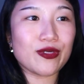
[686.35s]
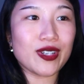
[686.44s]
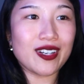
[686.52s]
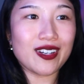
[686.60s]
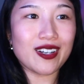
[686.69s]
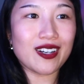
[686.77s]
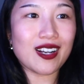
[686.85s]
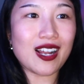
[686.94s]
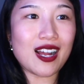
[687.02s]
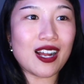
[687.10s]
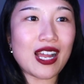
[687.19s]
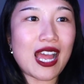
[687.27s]
Ritter,
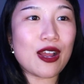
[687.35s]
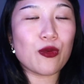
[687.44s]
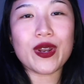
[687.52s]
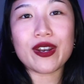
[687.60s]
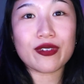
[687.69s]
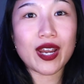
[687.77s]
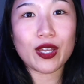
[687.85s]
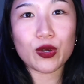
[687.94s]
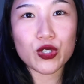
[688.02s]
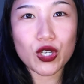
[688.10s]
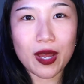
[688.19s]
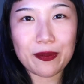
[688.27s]
whenever I go
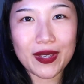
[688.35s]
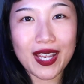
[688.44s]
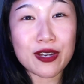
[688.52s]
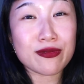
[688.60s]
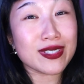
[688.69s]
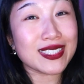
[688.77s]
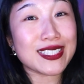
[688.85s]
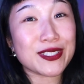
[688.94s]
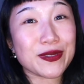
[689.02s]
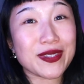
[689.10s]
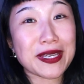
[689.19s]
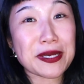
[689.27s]
shopping, I really
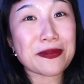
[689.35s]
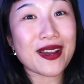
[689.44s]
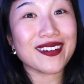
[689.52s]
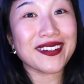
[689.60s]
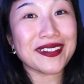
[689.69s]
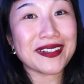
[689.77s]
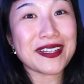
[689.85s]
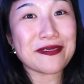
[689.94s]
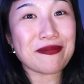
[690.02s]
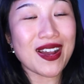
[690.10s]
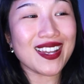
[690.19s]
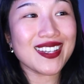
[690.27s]
do think about her in
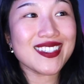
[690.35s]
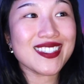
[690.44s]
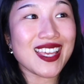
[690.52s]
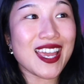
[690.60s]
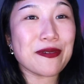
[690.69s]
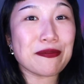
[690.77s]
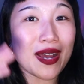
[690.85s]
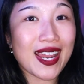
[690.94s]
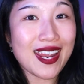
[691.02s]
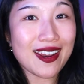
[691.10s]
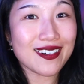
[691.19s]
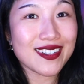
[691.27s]
mind, and my
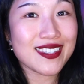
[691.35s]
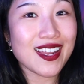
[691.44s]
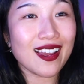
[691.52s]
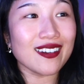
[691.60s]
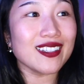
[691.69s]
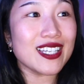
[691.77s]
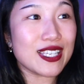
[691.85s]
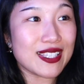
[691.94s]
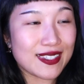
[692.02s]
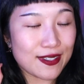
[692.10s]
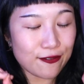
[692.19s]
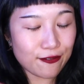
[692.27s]
hairstyle
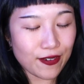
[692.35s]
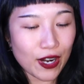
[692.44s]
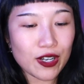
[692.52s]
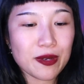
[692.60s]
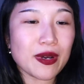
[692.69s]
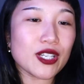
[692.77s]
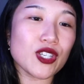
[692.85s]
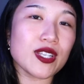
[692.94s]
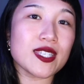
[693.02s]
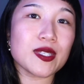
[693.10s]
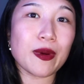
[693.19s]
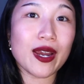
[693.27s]
is very much
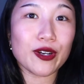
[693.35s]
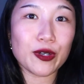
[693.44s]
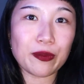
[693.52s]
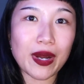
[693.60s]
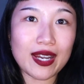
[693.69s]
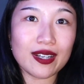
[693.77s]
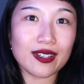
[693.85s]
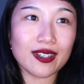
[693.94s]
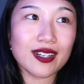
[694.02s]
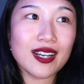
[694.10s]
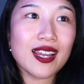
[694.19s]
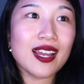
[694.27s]
inspired by
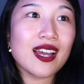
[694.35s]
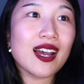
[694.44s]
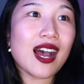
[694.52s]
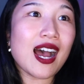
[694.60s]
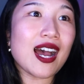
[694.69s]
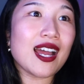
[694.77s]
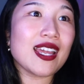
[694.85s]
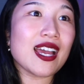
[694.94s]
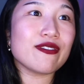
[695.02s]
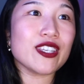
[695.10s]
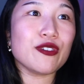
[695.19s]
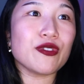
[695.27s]
her. I
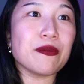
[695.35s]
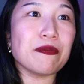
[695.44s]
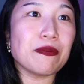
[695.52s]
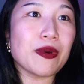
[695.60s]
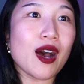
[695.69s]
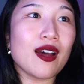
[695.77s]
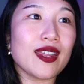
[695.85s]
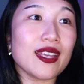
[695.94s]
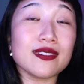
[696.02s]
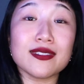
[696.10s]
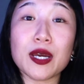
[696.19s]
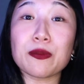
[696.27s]
have even bought
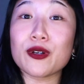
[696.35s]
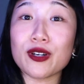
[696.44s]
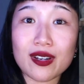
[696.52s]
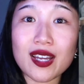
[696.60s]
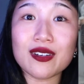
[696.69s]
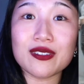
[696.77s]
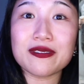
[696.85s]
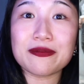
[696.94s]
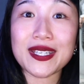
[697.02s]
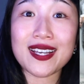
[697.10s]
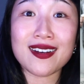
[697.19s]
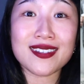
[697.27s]
a leopard coat
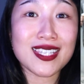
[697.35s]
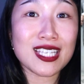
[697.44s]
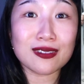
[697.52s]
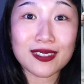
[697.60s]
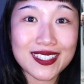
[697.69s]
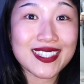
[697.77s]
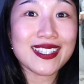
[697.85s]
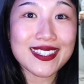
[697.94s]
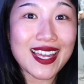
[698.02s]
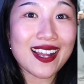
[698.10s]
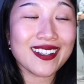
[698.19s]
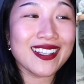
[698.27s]
because it looks
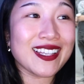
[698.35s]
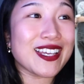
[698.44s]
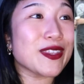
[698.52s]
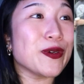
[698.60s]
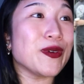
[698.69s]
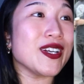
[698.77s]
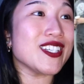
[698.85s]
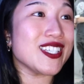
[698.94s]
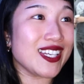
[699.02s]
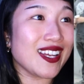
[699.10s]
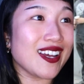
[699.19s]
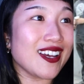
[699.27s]
exactly like the one
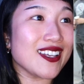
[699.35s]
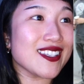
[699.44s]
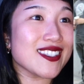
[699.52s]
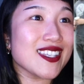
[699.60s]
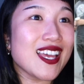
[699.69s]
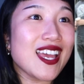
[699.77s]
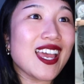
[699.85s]
she has.